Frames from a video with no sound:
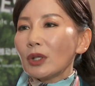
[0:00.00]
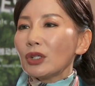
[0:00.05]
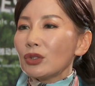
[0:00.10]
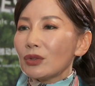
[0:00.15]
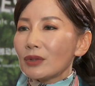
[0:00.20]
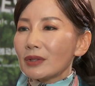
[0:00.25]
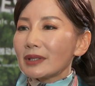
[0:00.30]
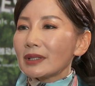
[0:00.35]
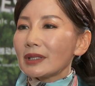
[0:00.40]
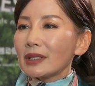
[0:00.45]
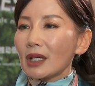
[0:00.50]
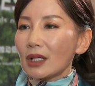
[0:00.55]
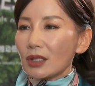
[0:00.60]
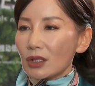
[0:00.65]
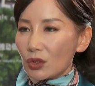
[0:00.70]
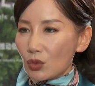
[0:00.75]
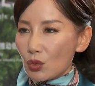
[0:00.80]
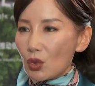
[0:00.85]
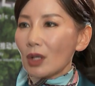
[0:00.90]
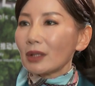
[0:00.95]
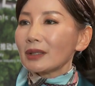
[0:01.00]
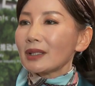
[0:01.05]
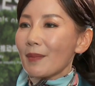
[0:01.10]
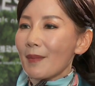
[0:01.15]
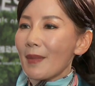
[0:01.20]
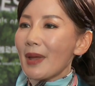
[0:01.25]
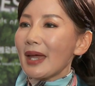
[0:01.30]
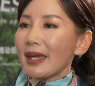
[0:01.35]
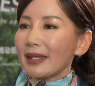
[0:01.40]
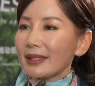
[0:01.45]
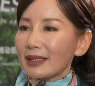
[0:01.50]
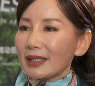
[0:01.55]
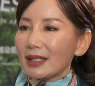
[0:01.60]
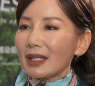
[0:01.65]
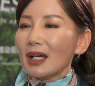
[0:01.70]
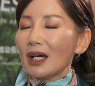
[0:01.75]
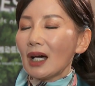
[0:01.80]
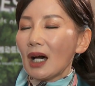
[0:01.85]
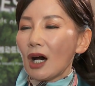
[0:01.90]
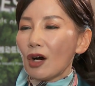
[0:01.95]
do see a strong demand
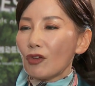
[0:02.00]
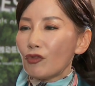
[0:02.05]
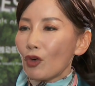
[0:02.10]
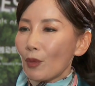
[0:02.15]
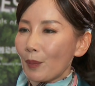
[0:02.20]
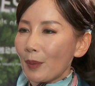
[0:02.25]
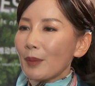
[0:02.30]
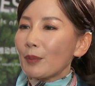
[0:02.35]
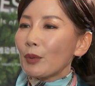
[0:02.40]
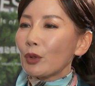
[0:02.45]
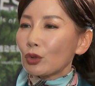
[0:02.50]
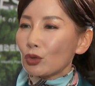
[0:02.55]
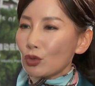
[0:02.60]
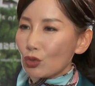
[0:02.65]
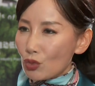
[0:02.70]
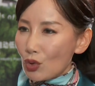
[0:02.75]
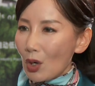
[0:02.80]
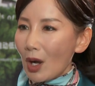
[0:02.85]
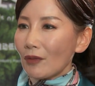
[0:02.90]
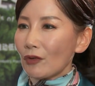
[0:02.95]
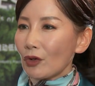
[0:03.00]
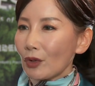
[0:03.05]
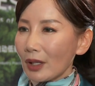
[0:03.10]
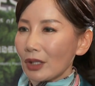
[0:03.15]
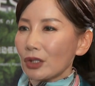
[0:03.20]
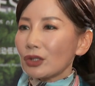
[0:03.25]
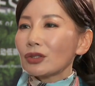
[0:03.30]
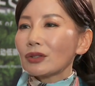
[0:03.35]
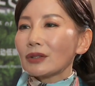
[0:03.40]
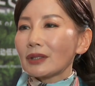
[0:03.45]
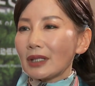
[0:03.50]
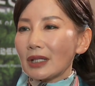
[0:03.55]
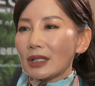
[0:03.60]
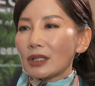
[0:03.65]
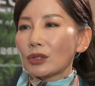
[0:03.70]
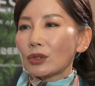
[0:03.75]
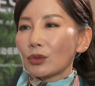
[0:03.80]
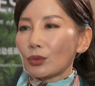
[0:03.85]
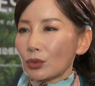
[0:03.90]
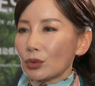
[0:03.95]
for people to travel into
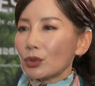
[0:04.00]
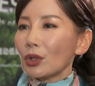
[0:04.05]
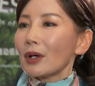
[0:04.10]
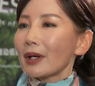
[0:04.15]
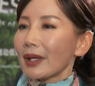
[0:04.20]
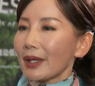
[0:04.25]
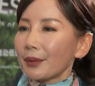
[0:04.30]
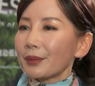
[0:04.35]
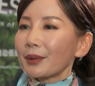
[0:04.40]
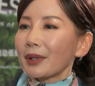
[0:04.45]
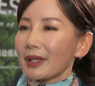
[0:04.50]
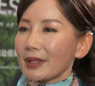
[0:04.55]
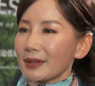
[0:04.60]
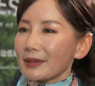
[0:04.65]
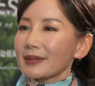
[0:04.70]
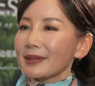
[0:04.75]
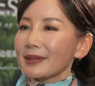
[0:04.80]
these rural areas.